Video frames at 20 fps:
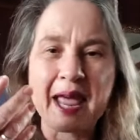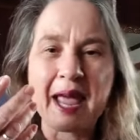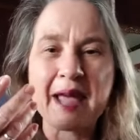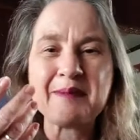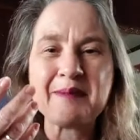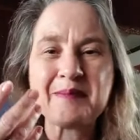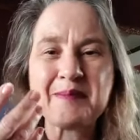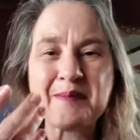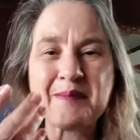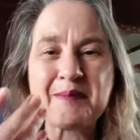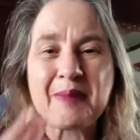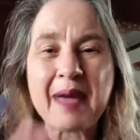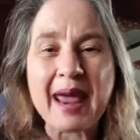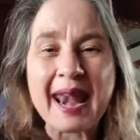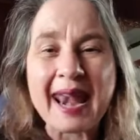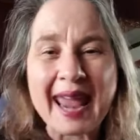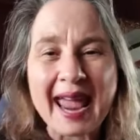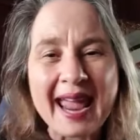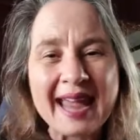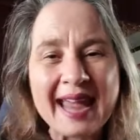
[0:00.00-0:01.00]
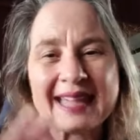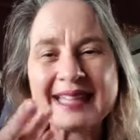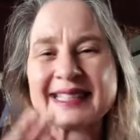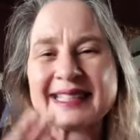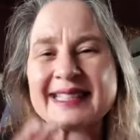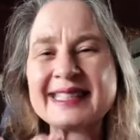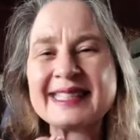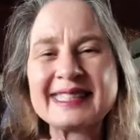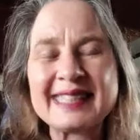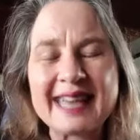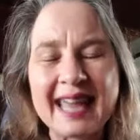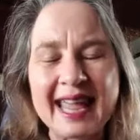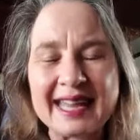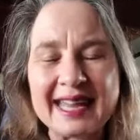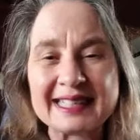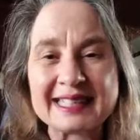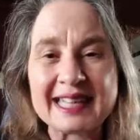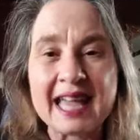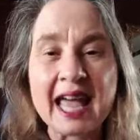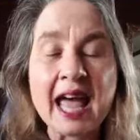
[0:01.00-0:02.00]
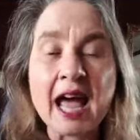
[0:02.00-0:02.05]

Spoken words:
a blank slate,